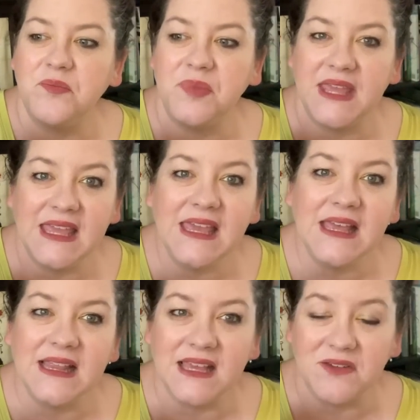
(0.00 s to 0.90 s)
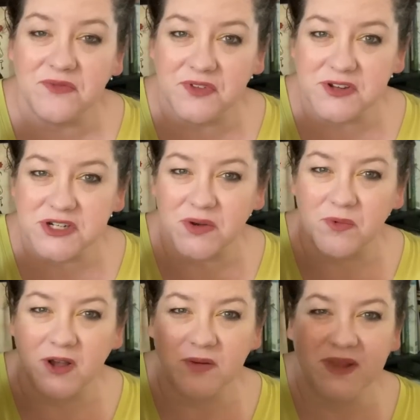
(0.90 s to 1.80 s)
pink, like a fuchsia
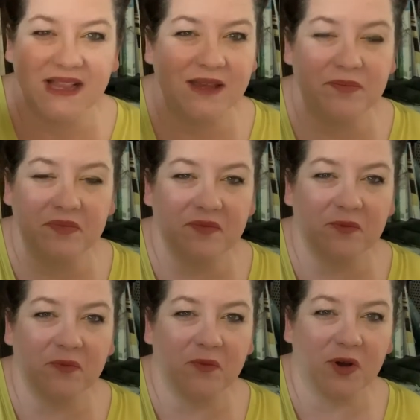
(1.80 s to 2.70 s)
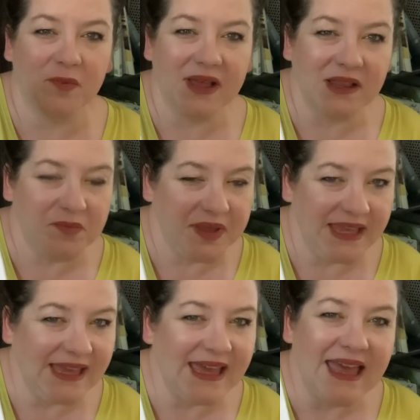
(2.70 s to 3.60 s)
watermelon
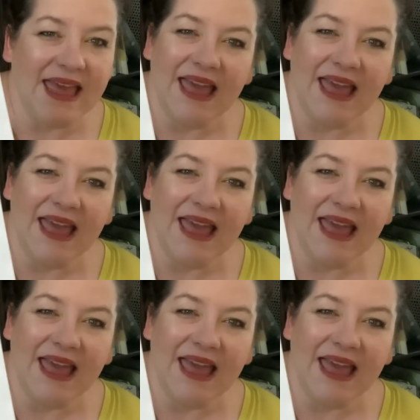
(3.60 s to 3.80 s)
pink,